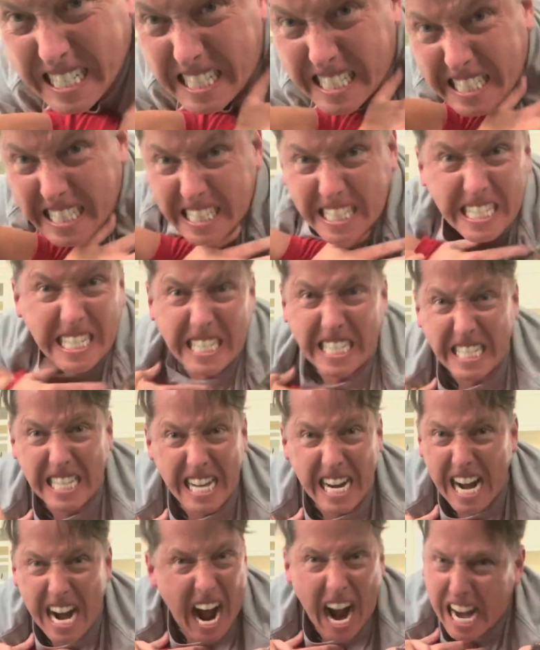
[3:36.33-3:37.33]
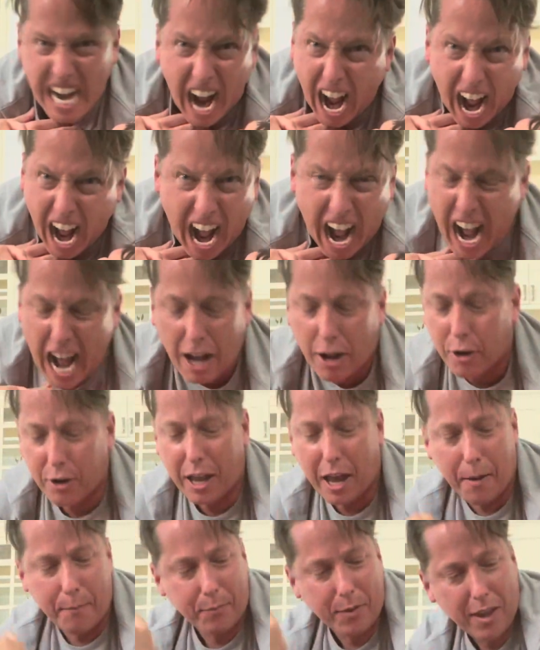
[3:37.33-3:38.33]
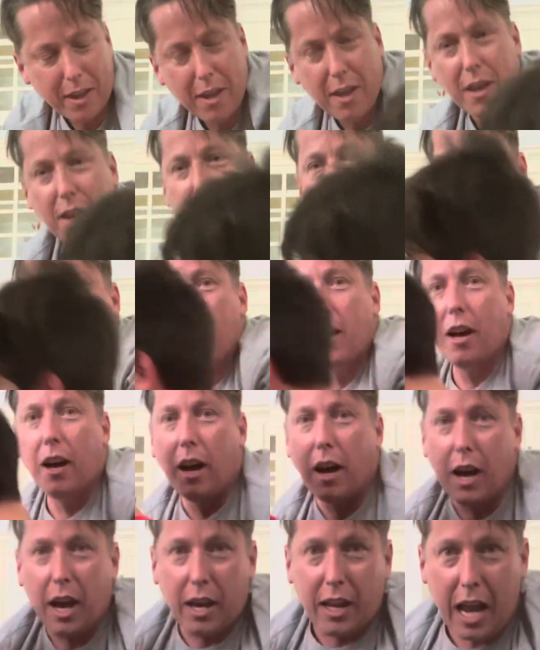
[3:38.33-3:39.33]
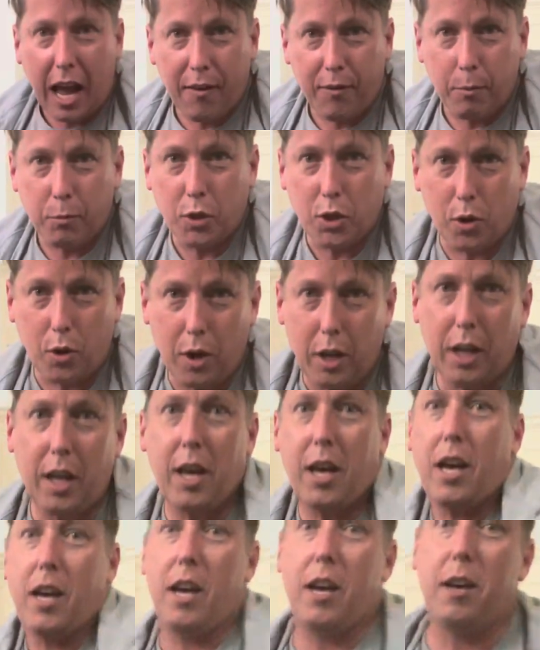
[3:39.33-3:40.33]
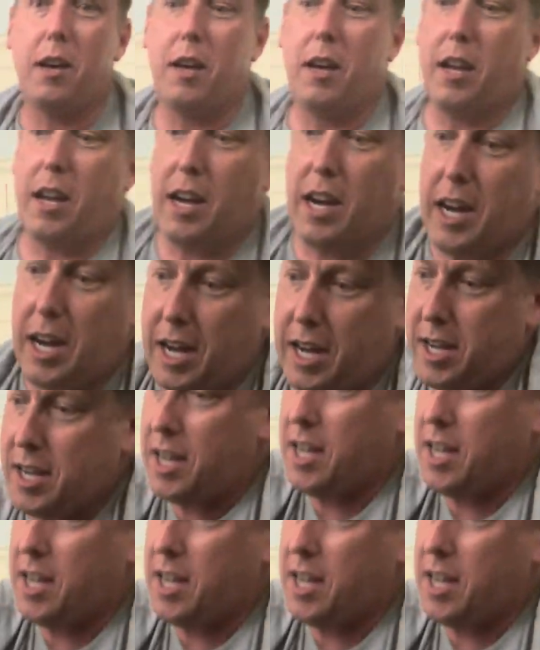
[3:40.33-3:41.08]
the lynch lock. Okay. I'm gonna have him show it. That